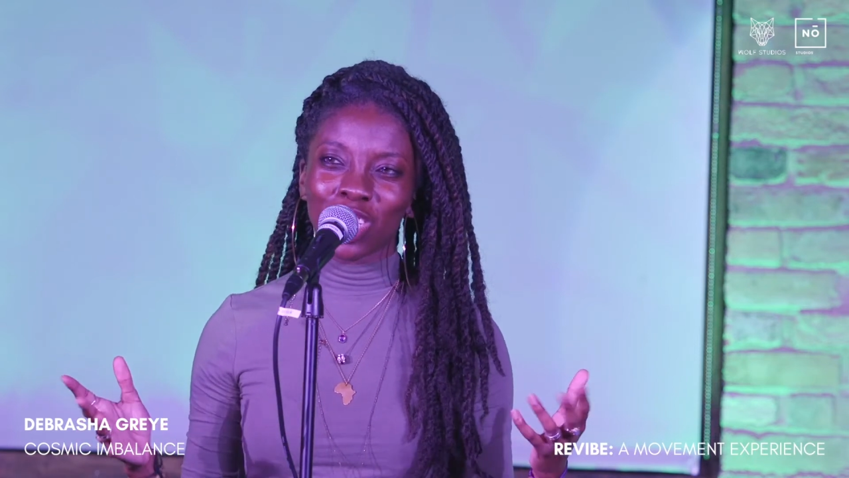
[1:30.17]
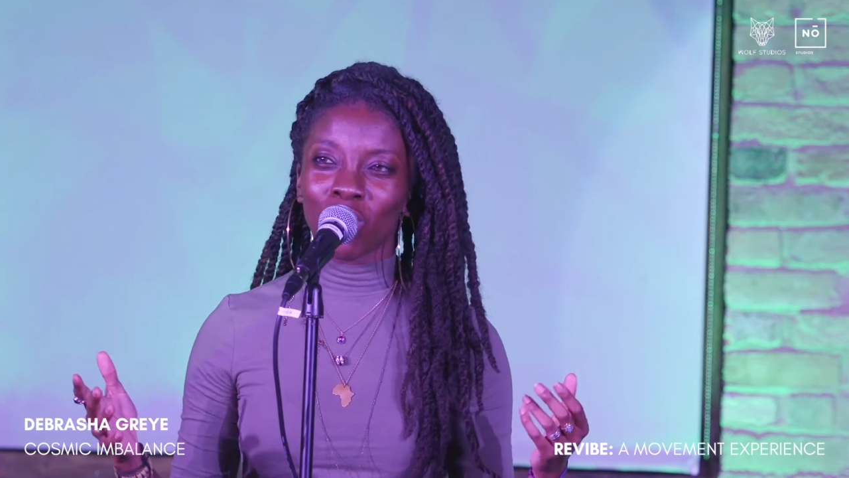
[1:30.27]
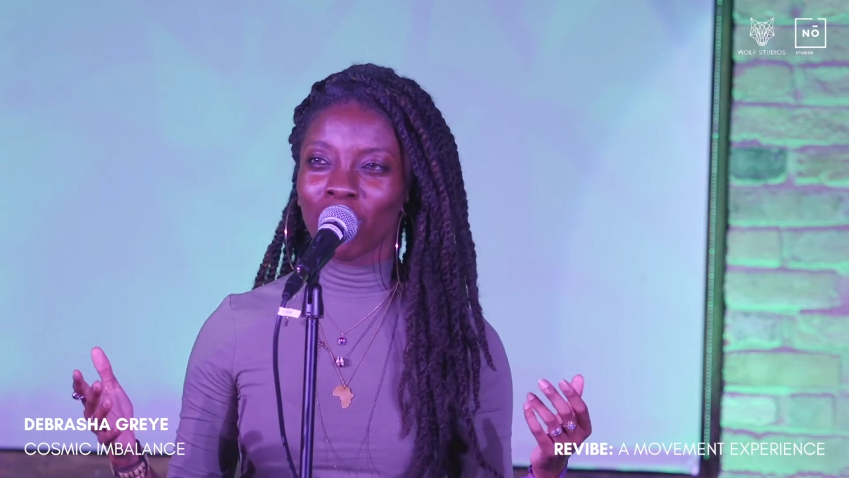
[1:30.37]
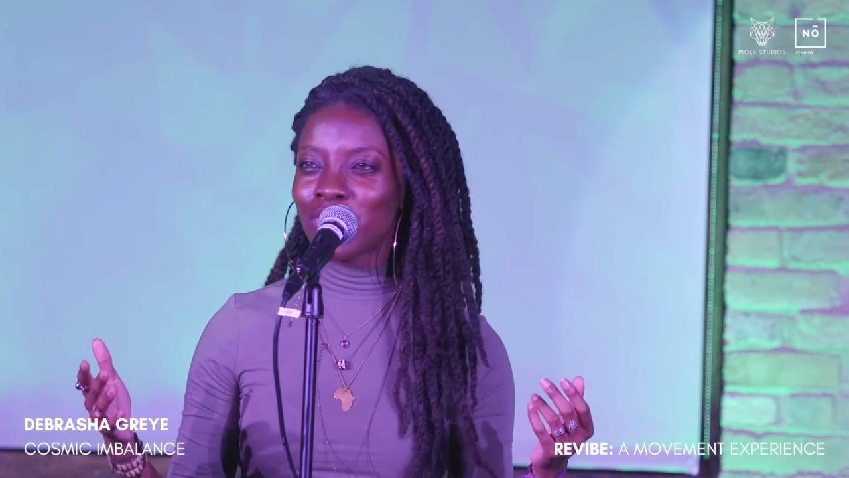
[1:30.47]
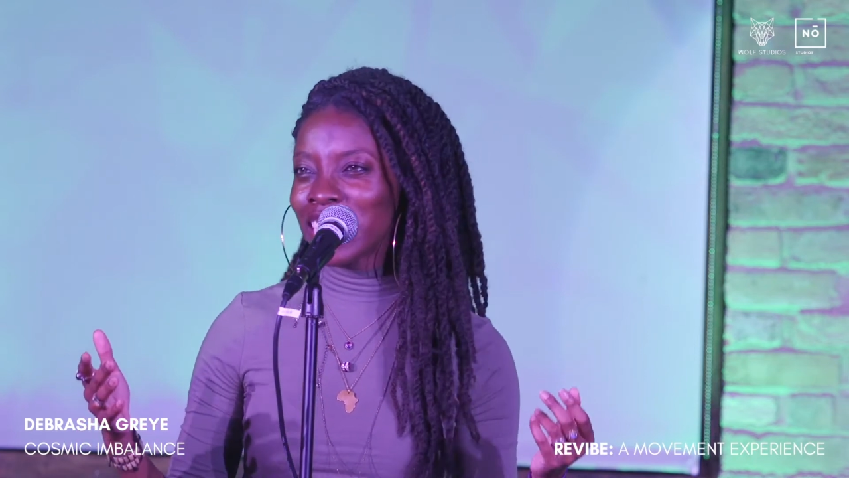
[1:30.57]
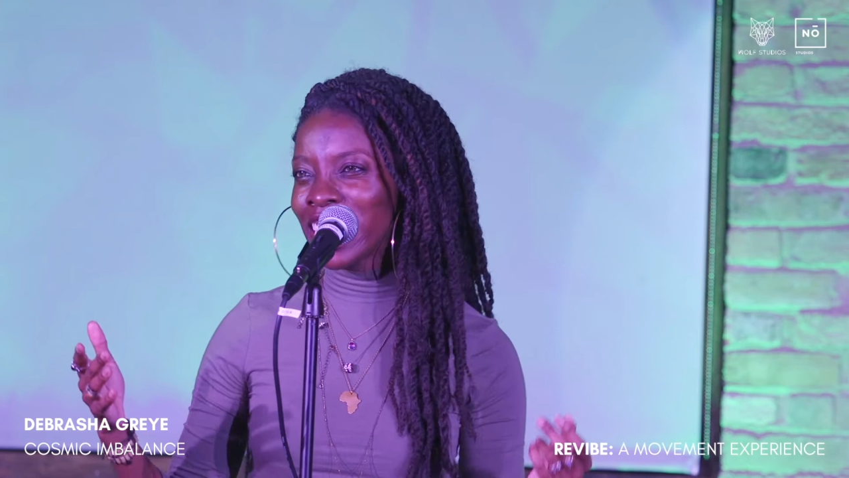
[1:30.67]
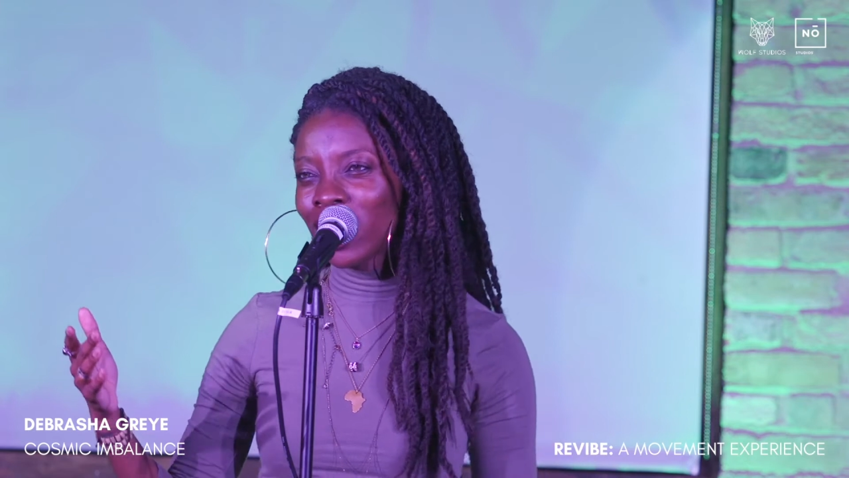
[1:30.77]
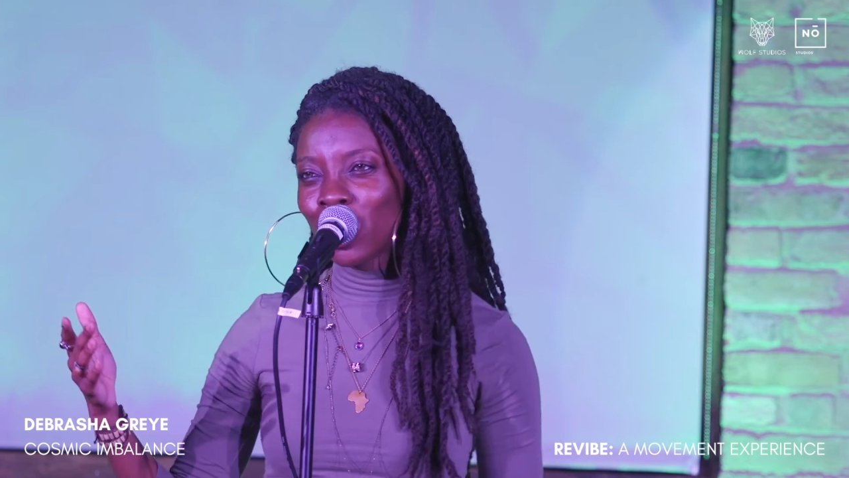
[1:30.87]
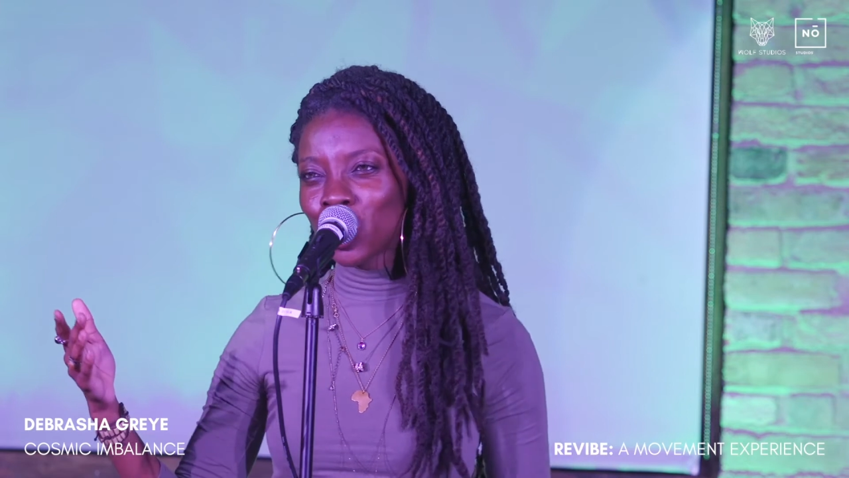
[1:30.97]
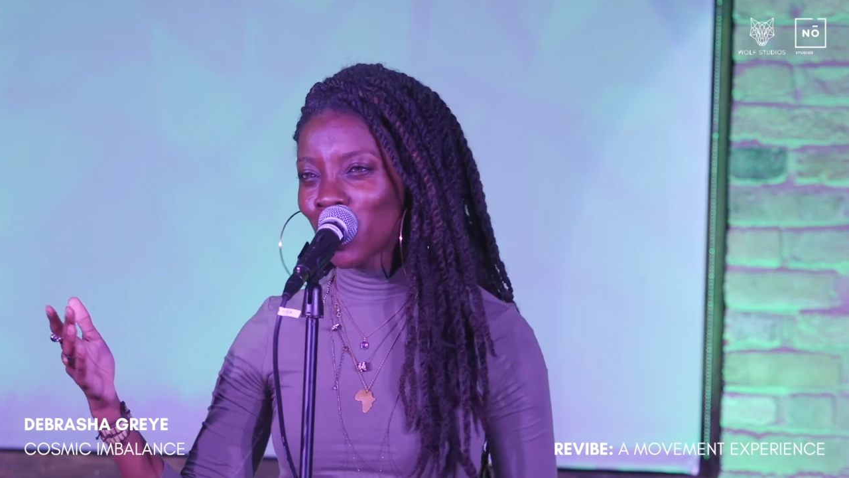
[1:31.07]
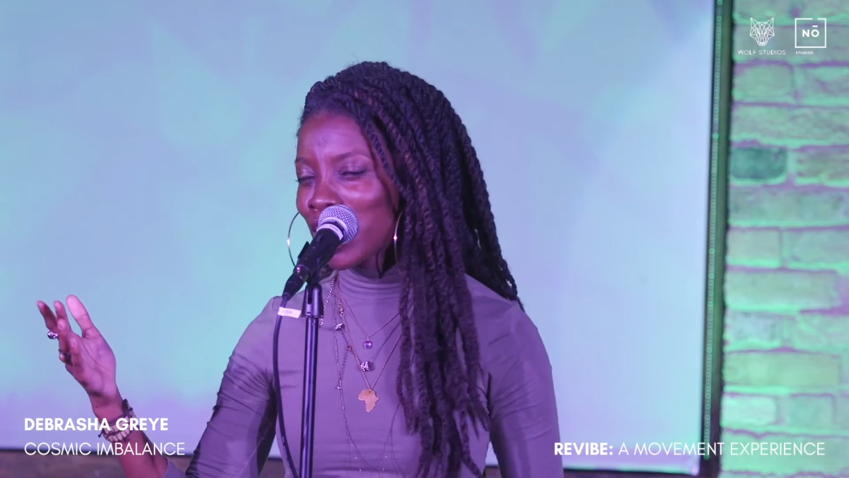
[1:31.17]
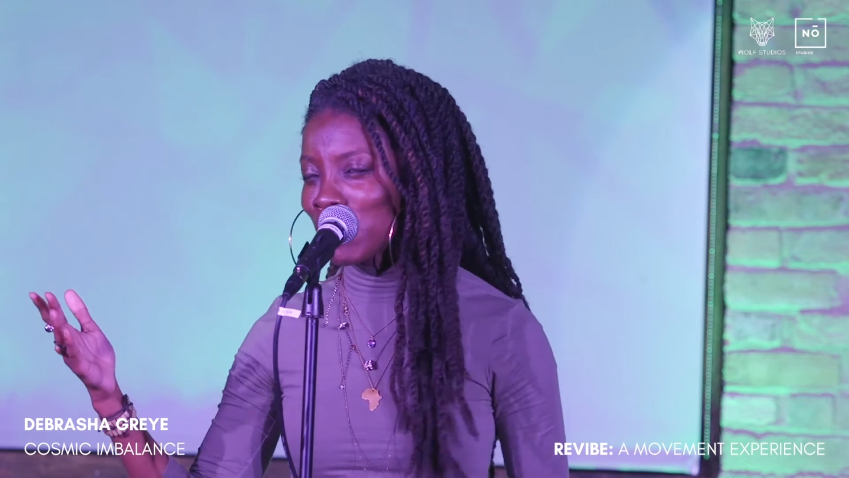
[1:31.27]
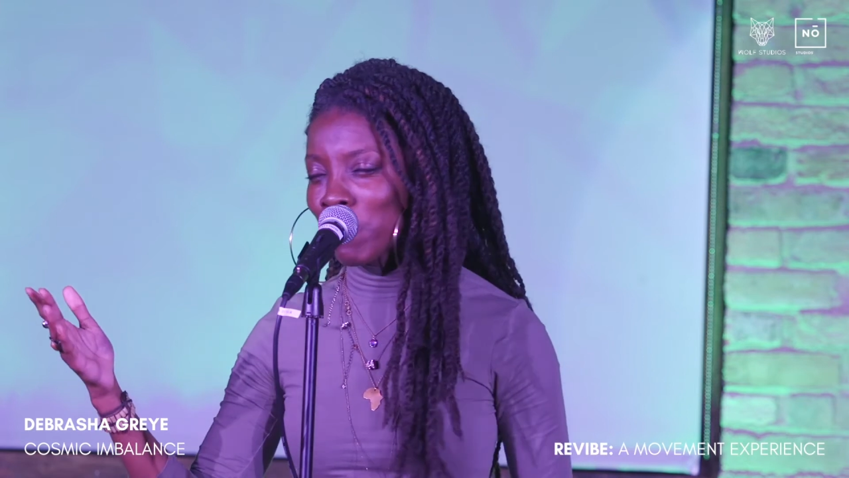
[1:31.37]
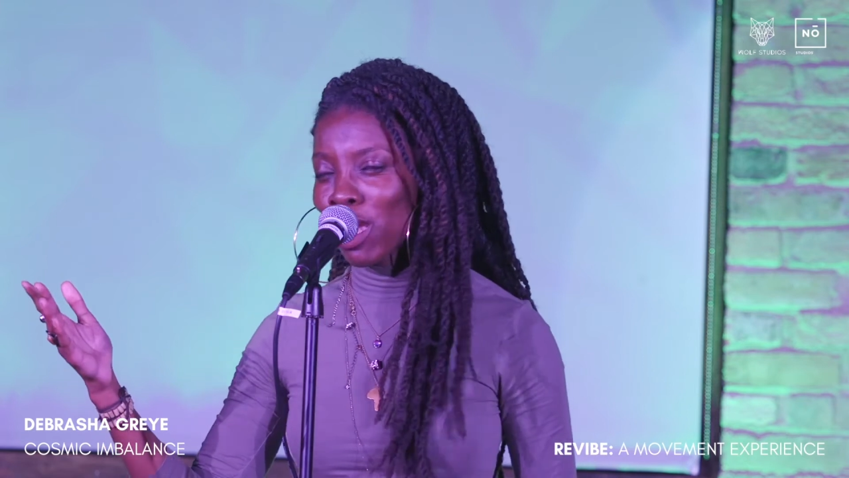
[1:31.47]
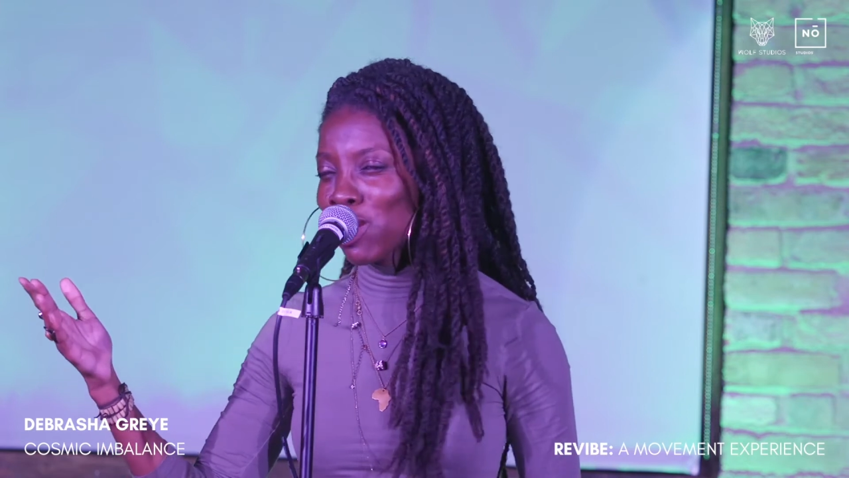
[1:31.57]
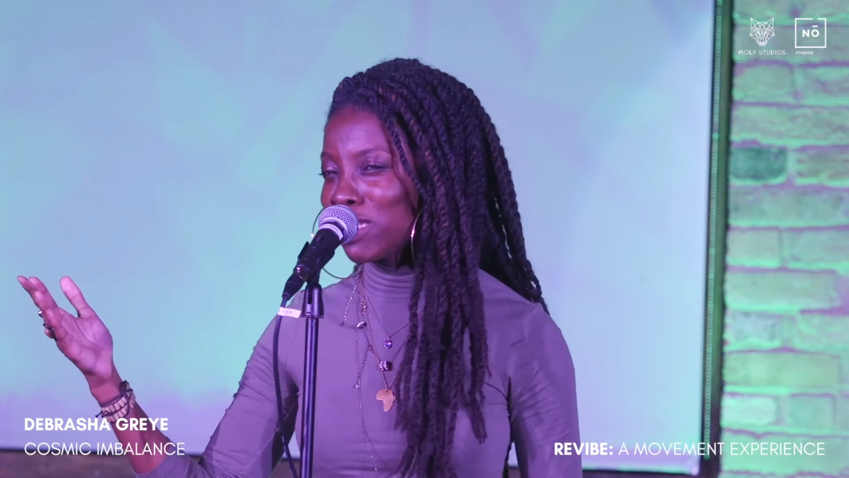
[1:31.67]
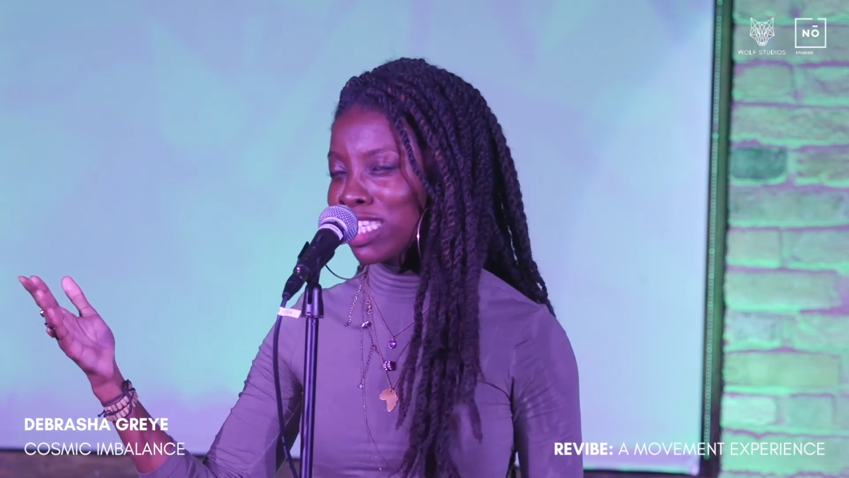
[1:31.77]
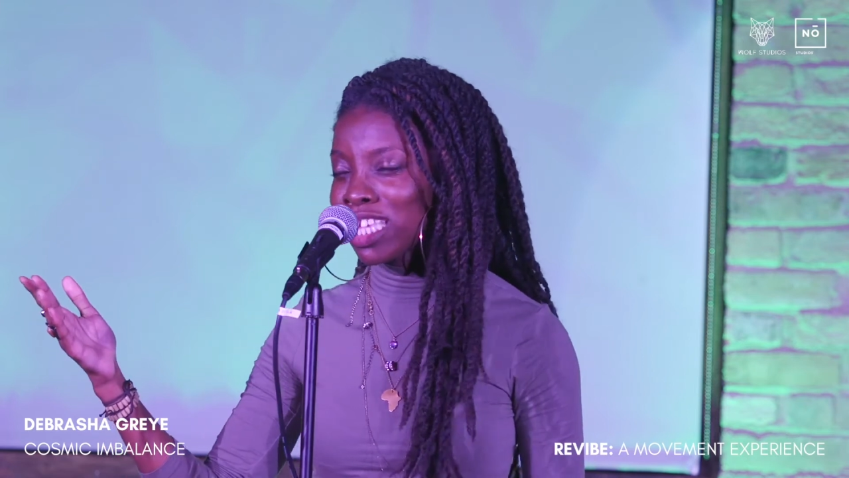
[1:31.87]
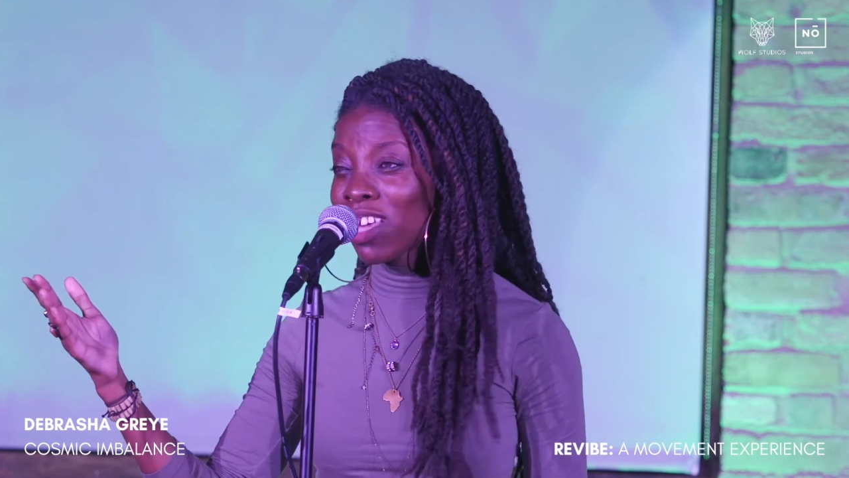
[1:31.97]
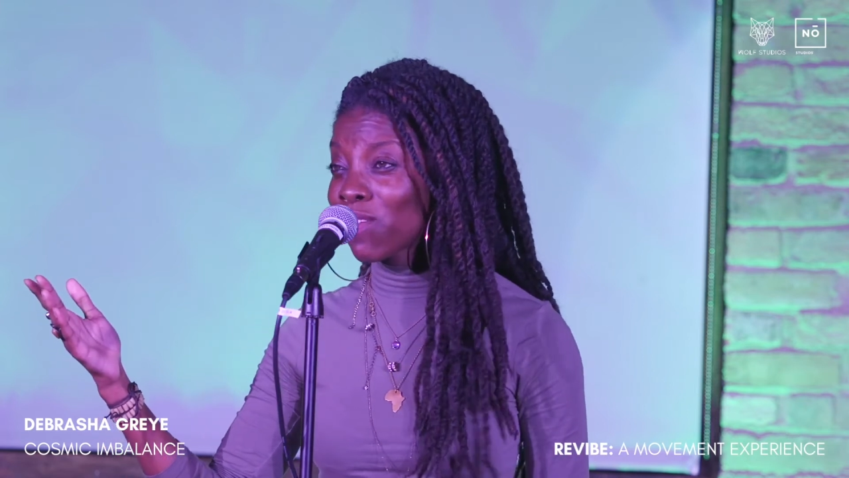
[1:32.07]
drifting in the transparency